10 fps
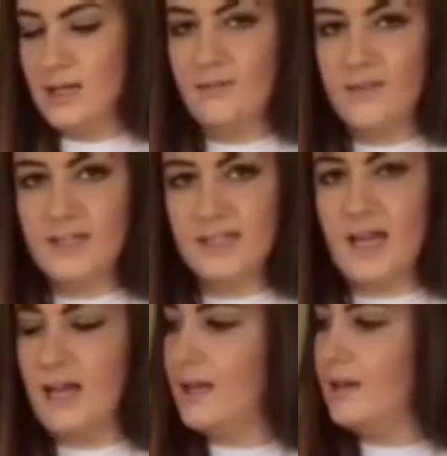Love the
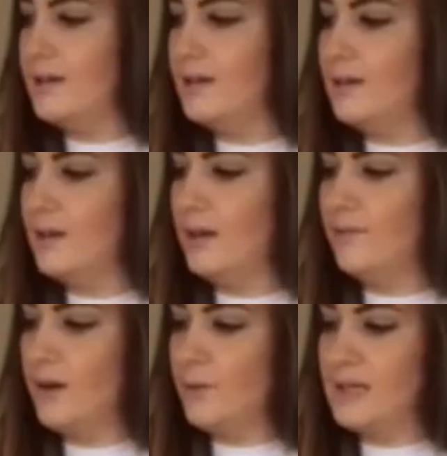design,
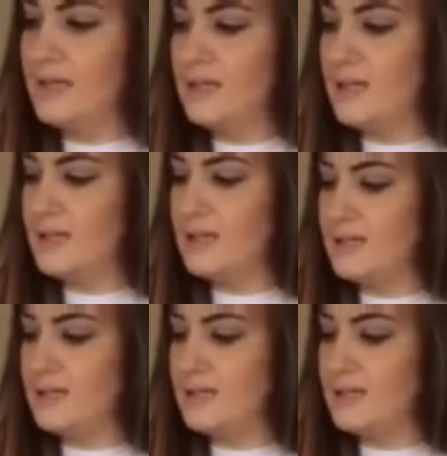love how easy it